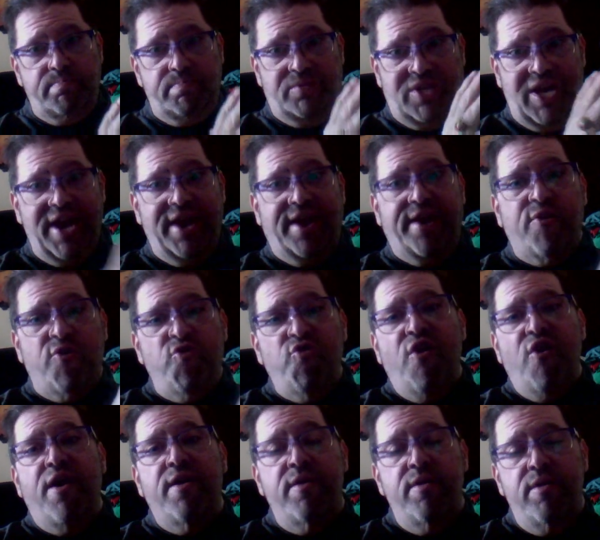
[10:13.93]
taking
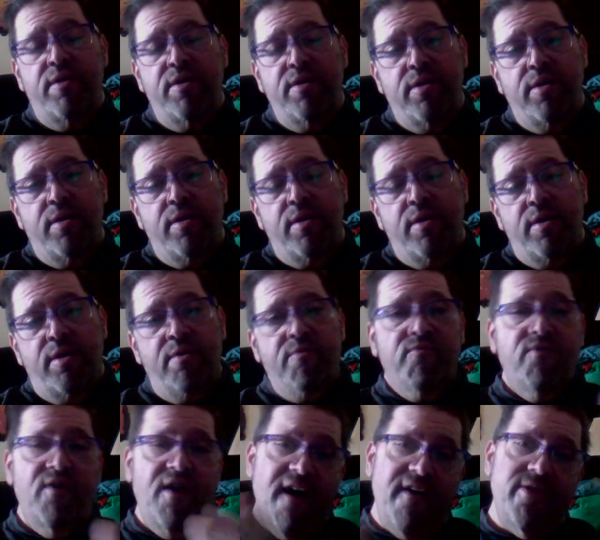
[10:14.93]
credit
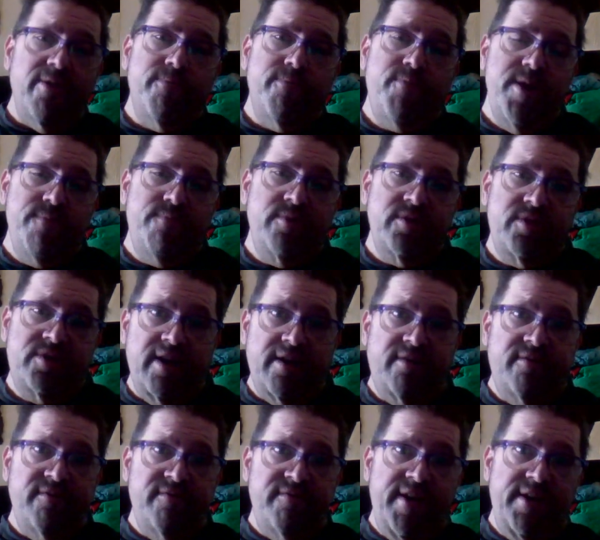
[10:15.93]
for other people's
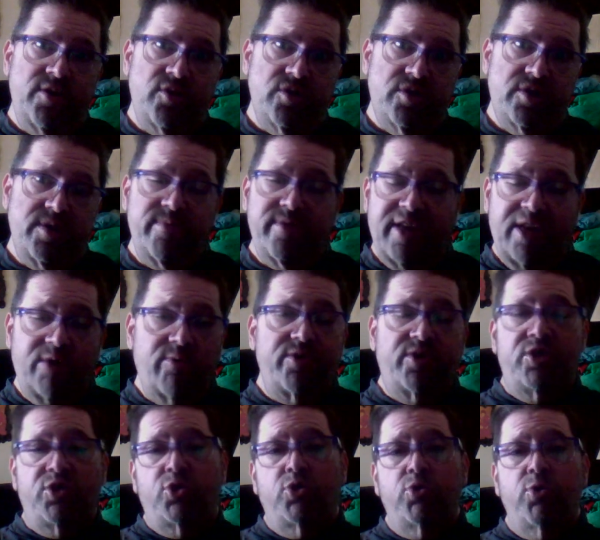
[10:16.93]
declarations. I mean, that's what
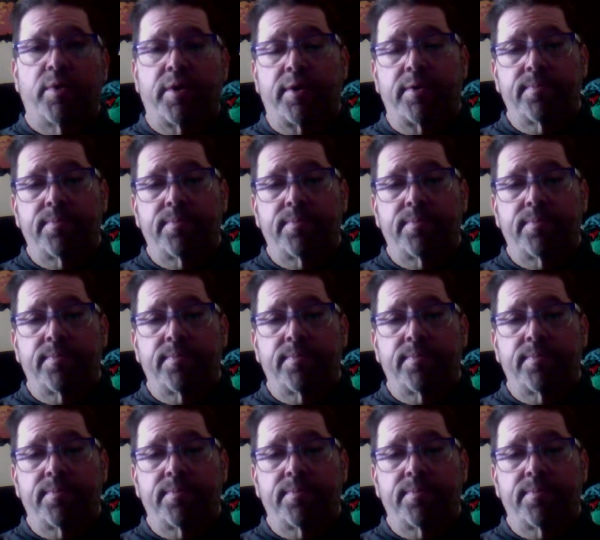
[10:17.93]
she's doing.